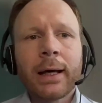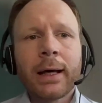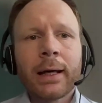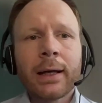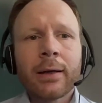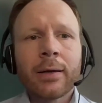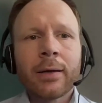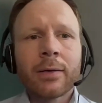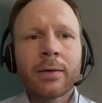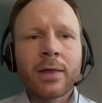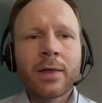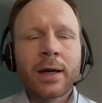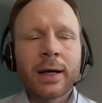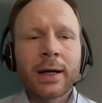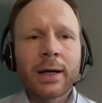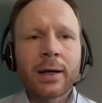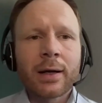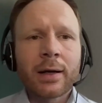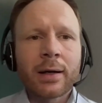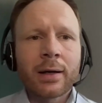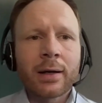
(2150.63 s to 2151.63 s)
And
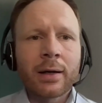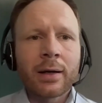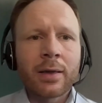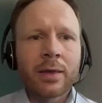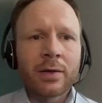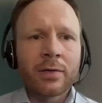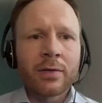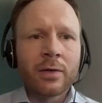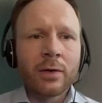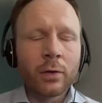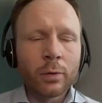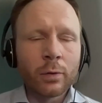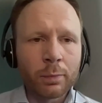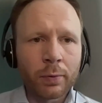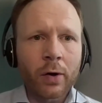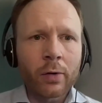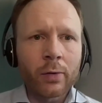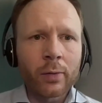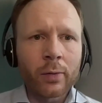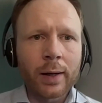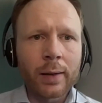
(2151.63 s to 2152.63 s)
this new
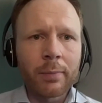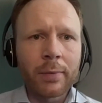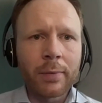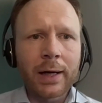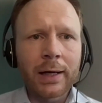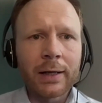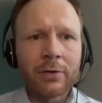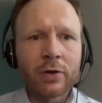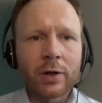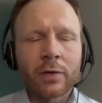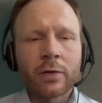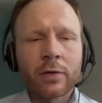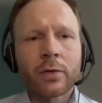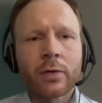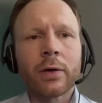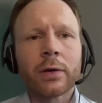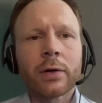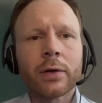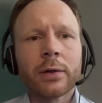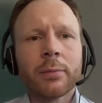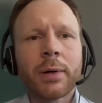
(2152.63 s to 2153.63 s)
program I
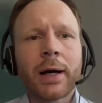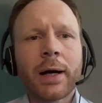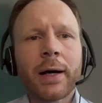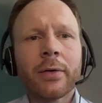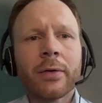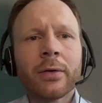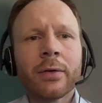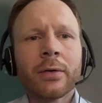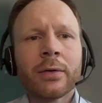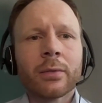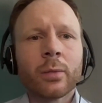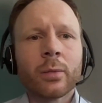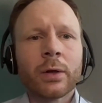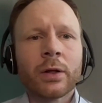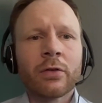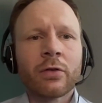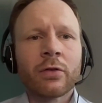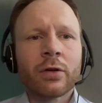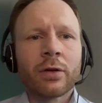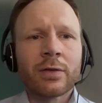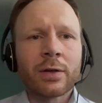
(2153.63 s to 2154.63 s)
just talked about,
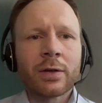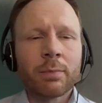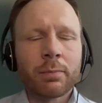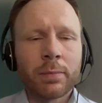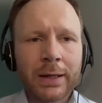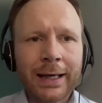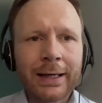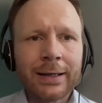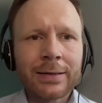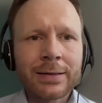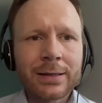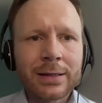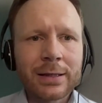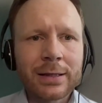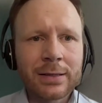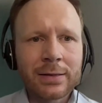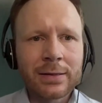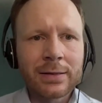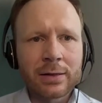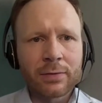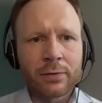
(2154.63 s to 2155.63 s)
which is in place
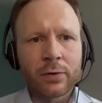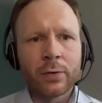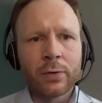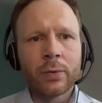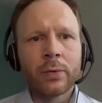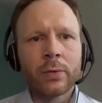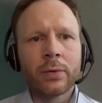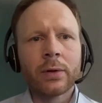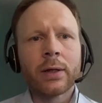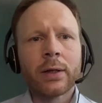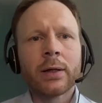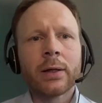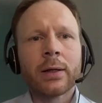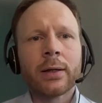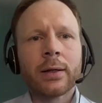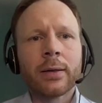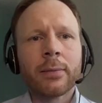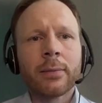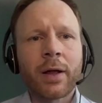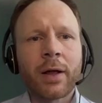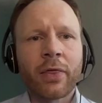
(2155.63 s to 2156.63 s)
since a few
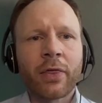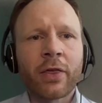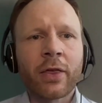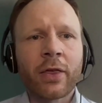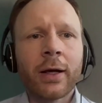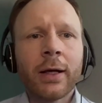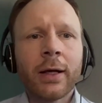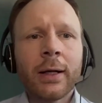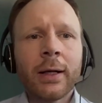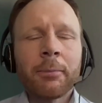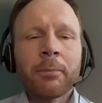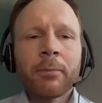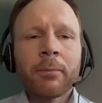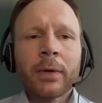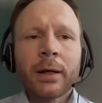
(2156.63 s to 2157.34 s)
months,